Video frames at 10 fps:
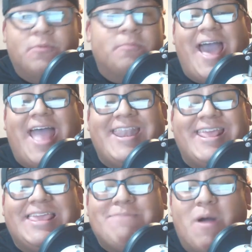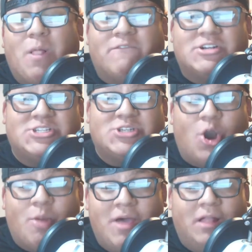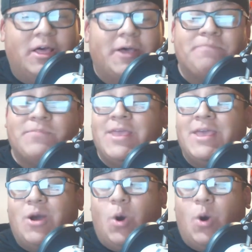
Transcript: Then you had Nikki Bella versus Carmella.